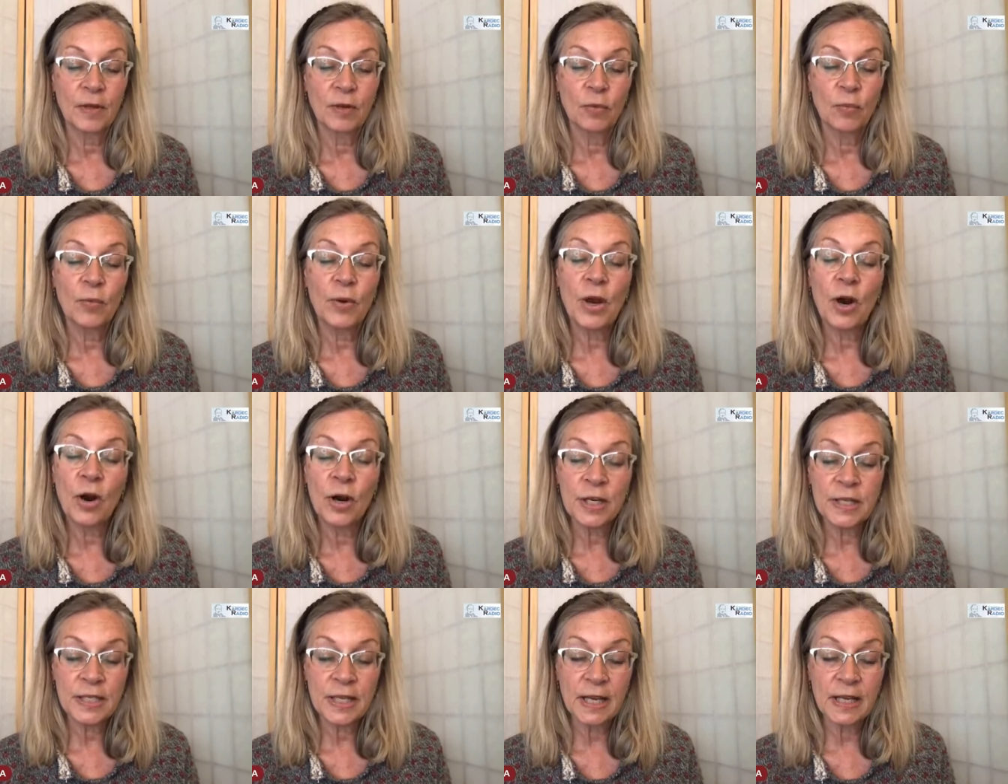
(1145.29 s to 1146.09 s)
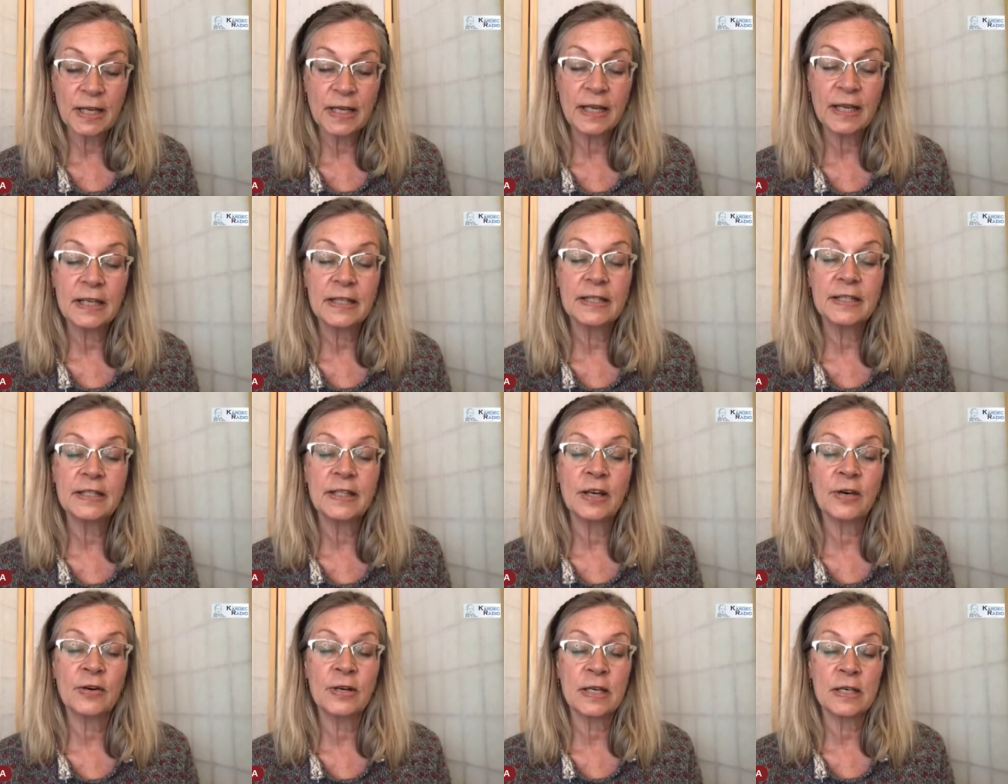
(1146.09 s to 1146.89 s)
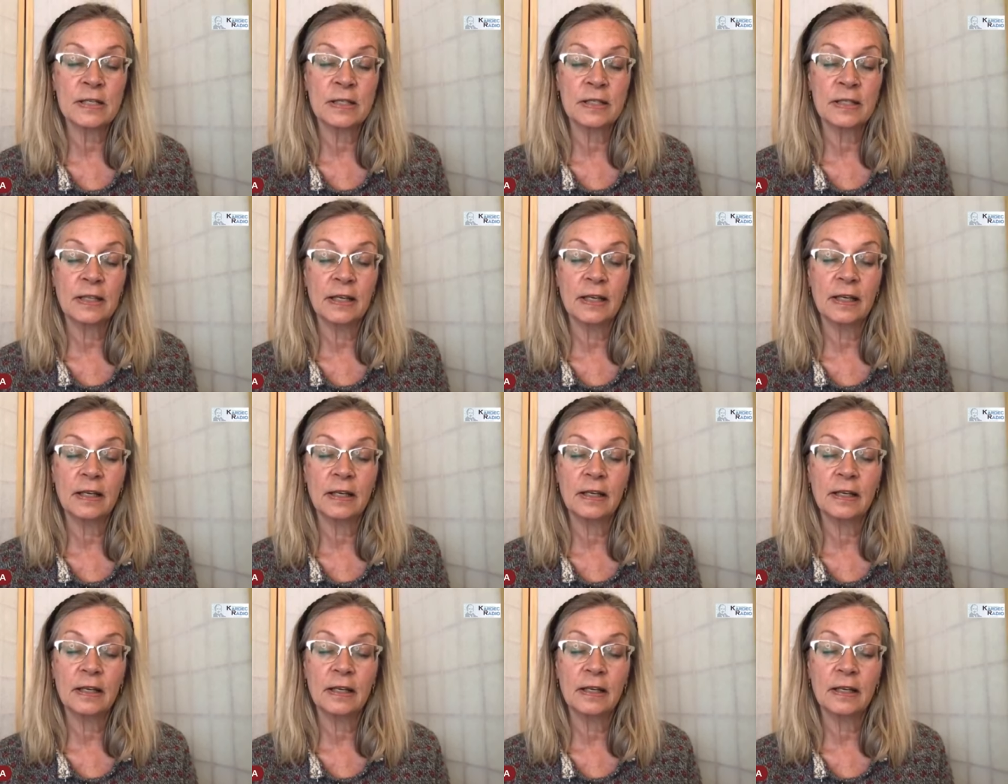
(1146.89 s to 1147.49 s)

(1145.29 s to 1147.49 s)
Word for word: We are taking it seriously